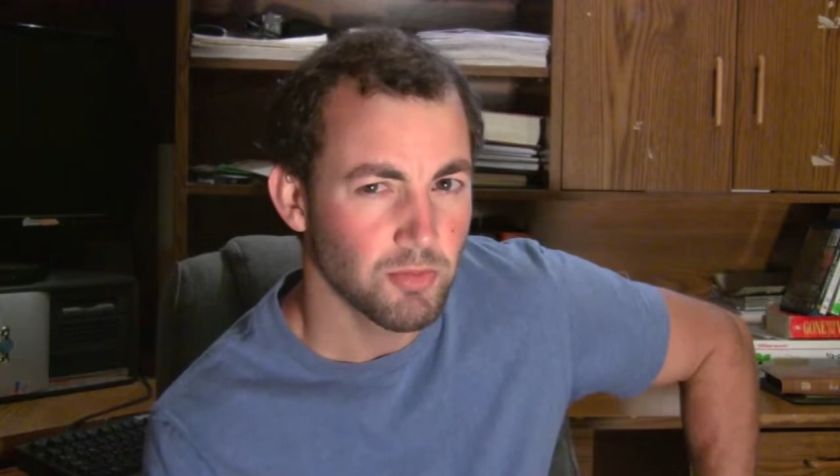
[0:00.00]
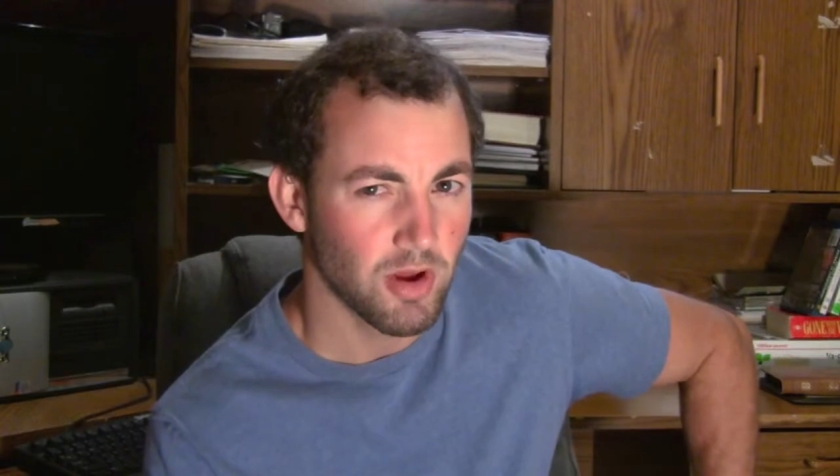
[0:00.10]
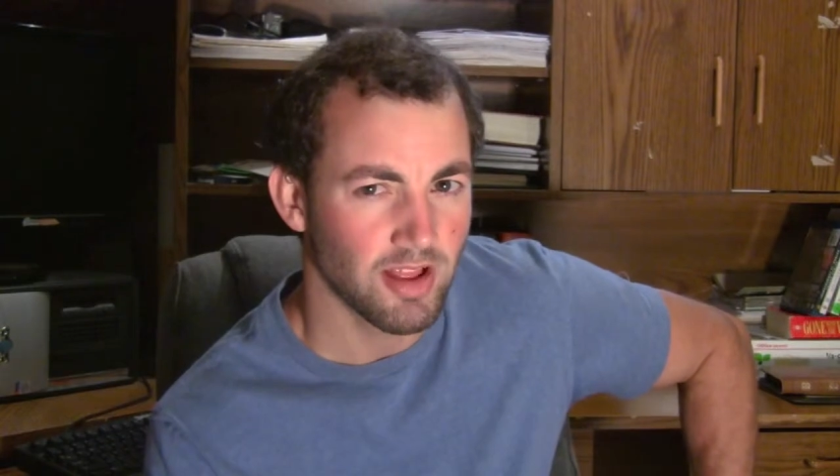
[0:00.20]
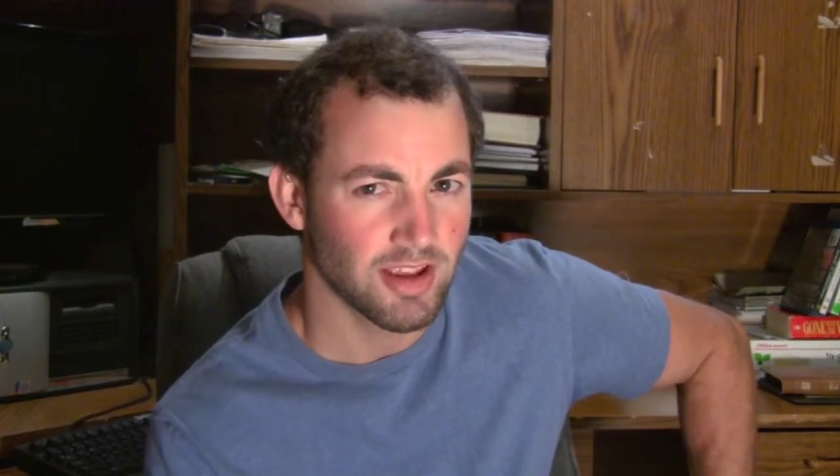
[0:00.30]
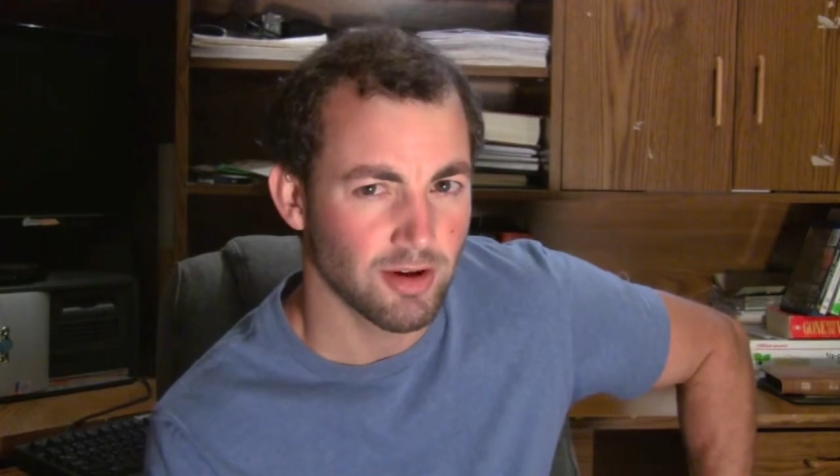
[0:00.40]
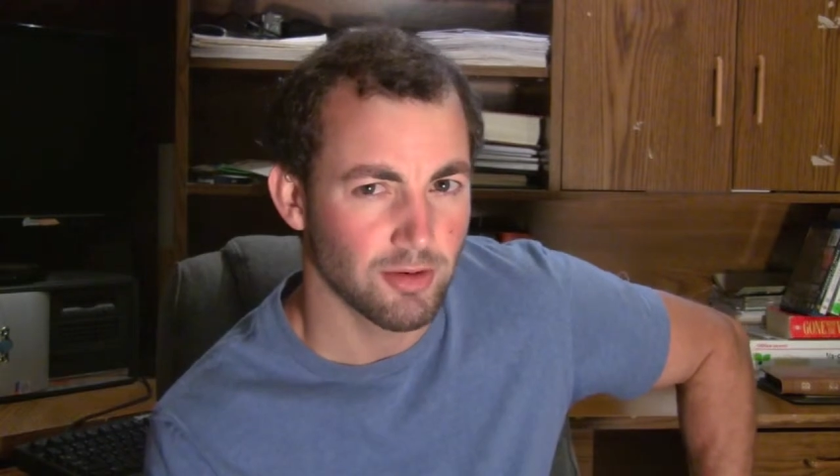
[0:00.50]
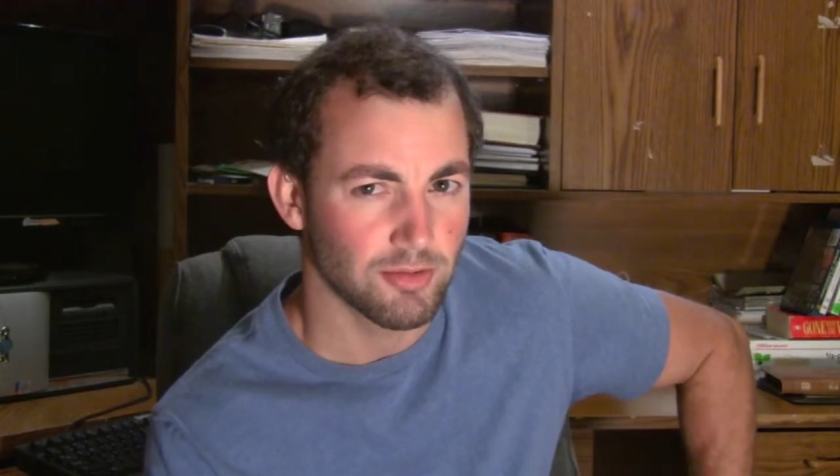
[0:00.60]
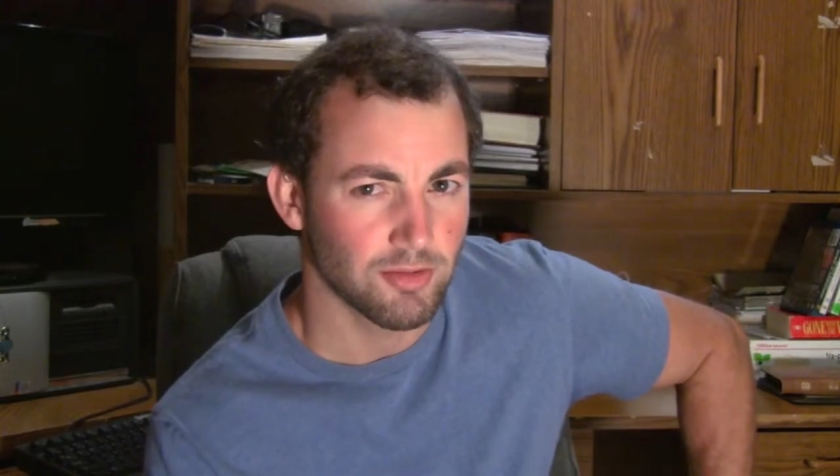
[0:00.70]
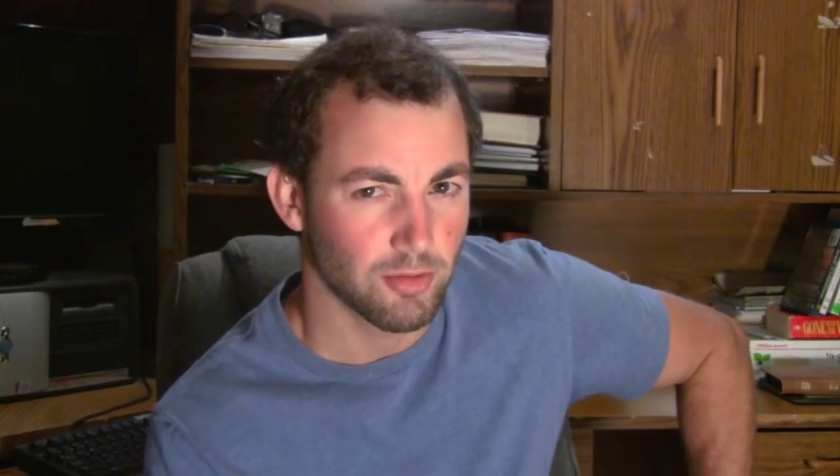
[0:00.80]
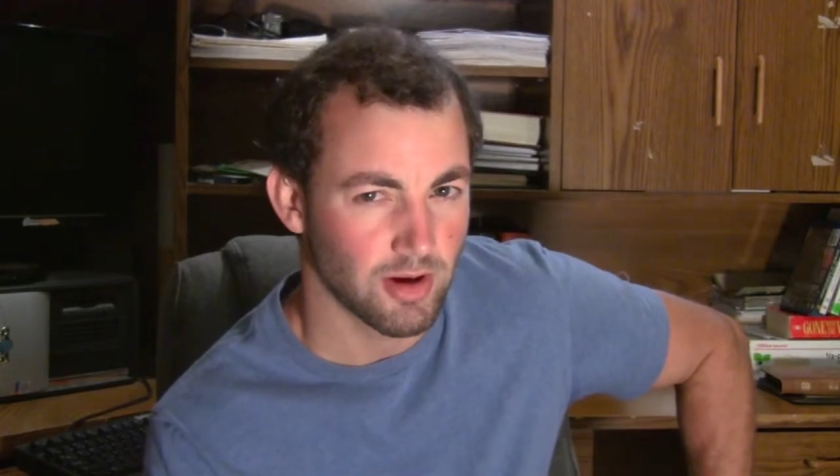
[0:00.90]
me while I
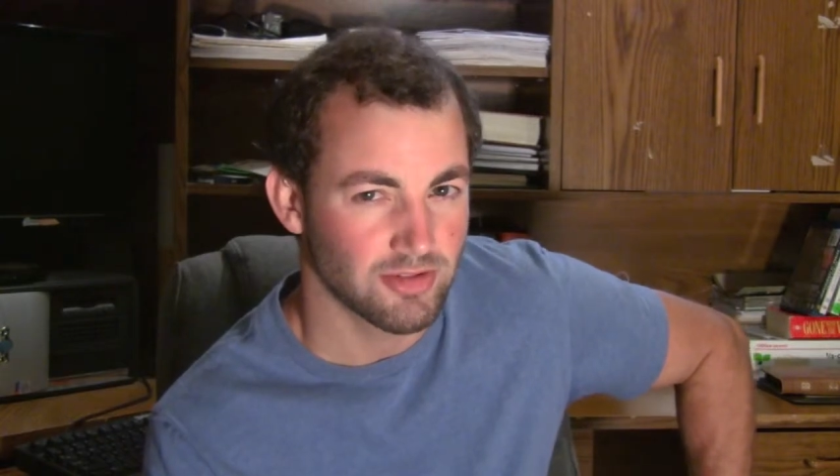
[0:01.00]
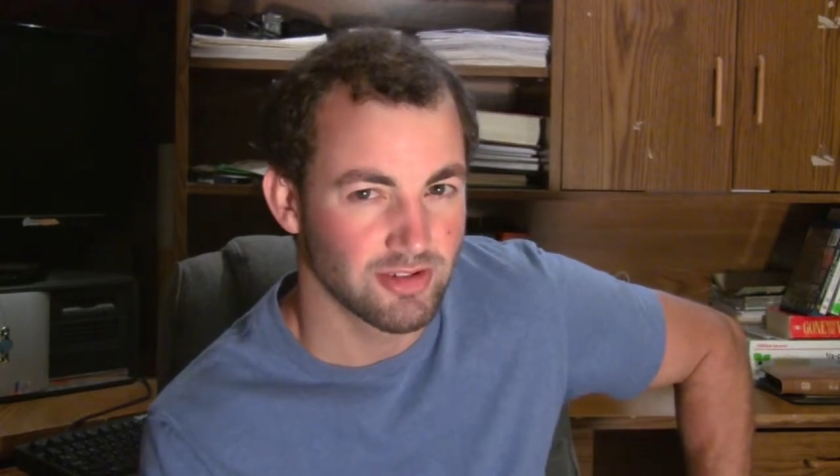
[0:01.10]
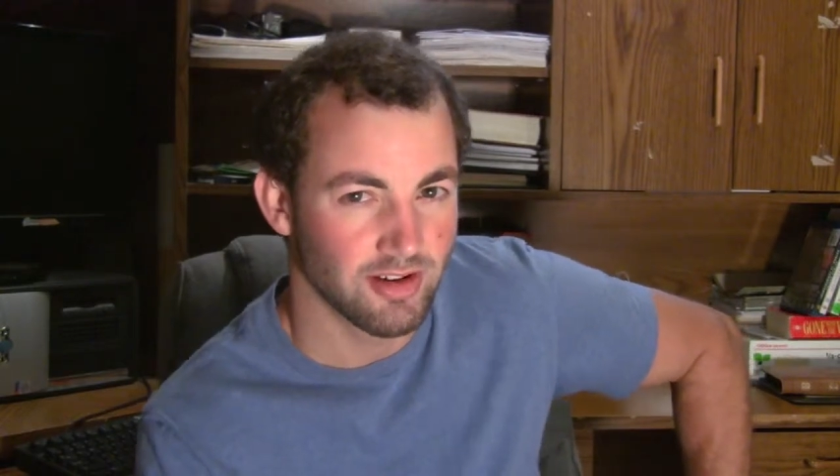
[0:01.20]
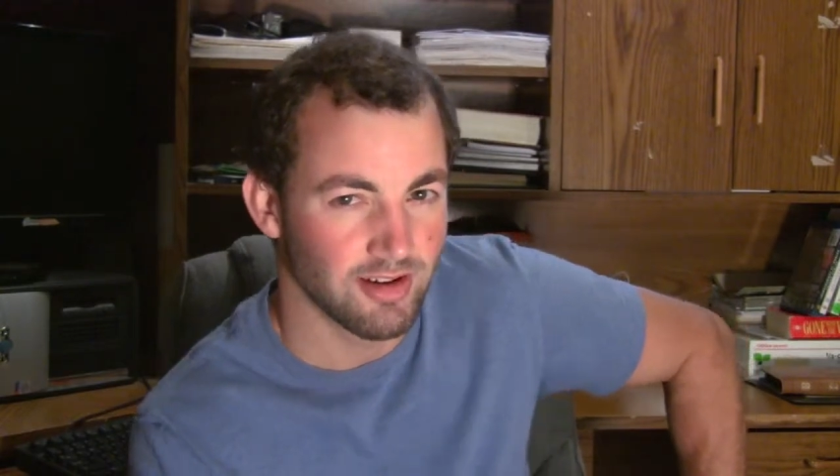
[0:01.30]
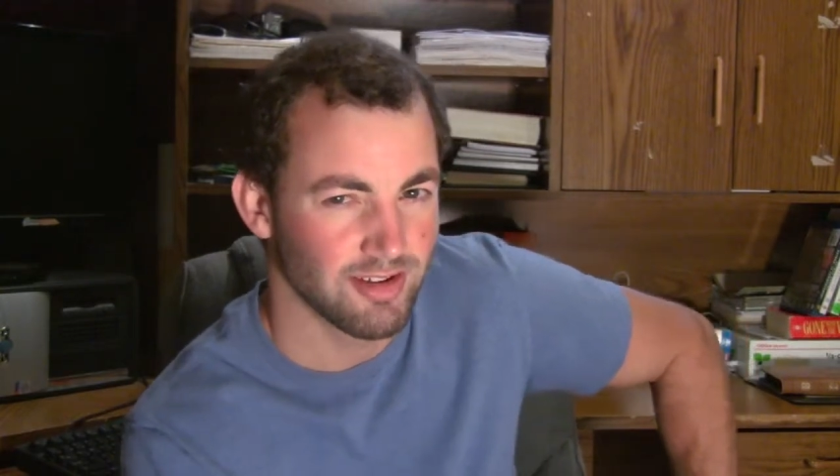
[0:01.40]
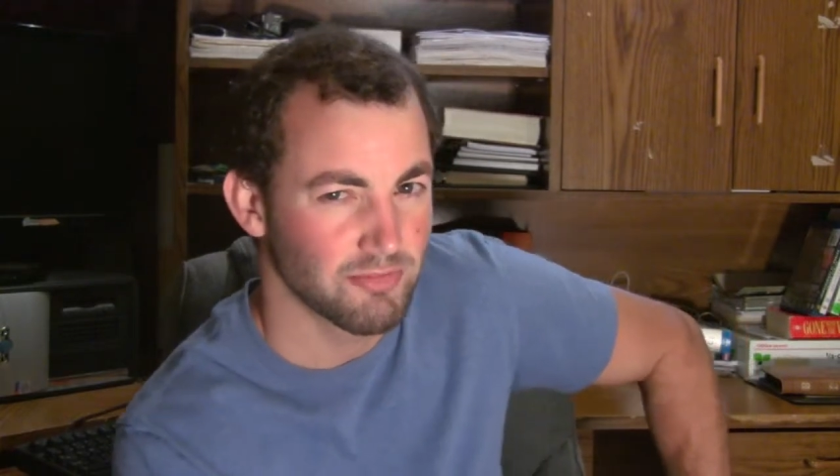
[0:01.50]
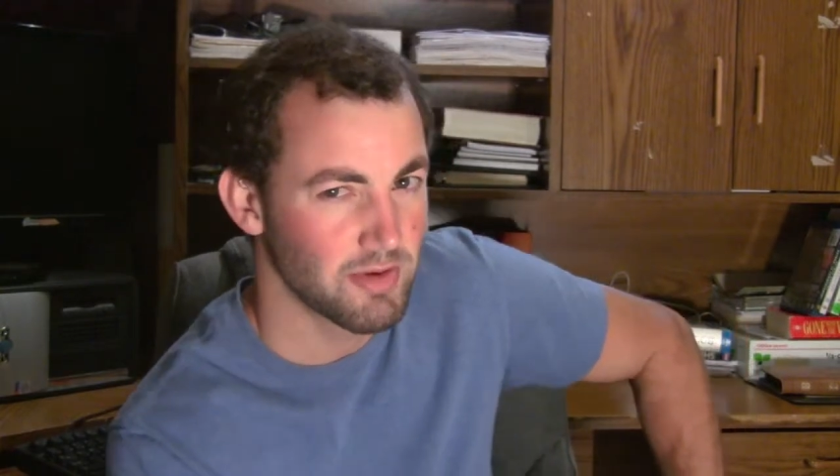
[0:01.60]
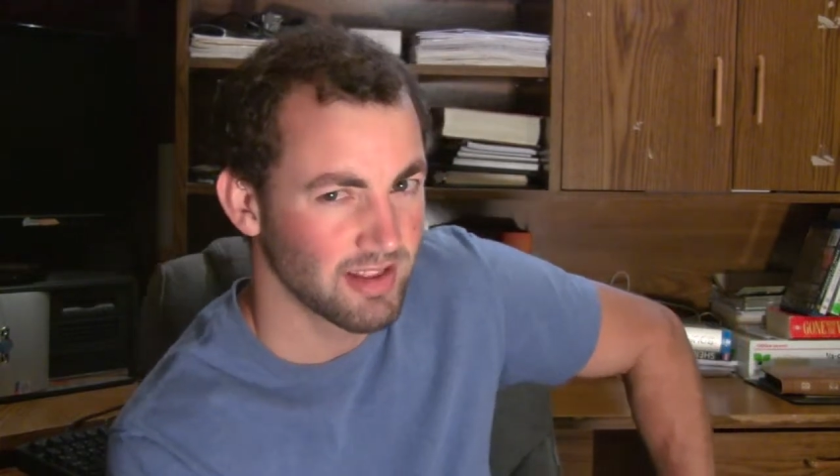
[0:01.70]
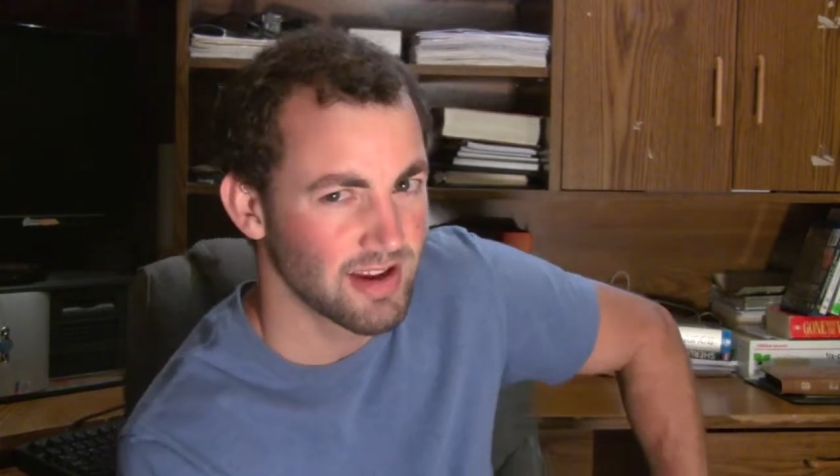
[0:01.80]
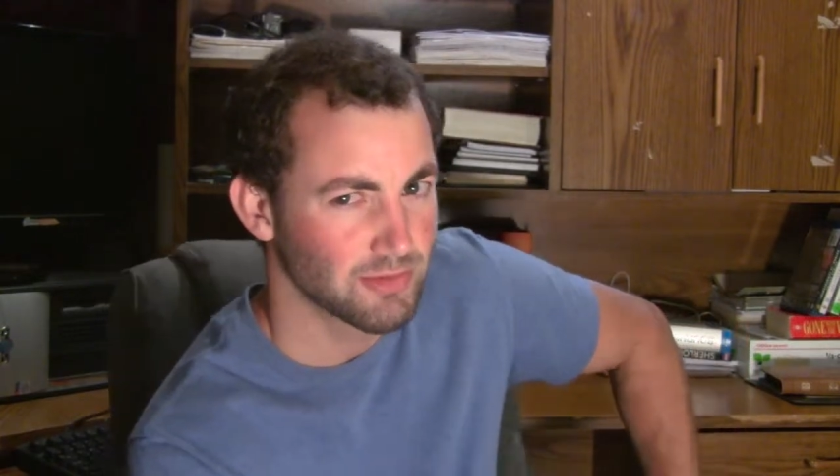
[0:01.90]
go question all of
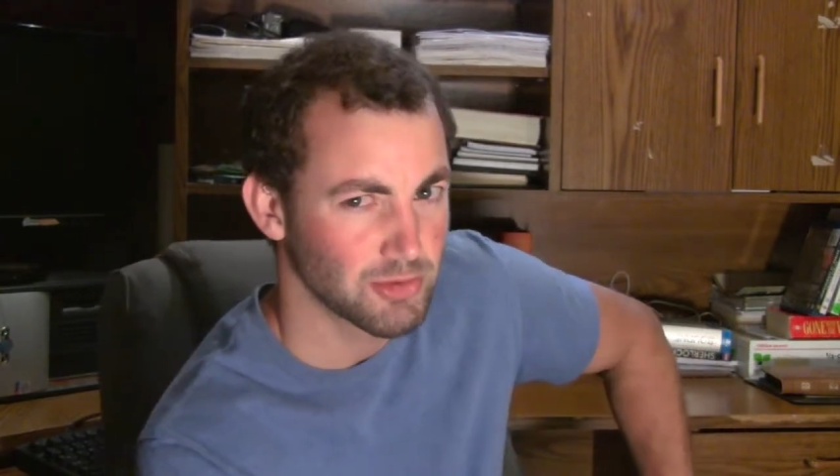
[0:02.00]
my life